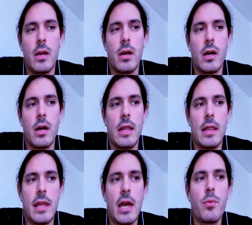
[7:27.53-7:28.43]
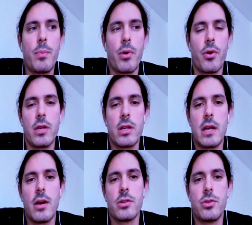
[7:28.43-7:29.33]
And then we progress
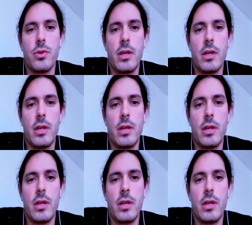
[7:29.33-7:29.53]
down to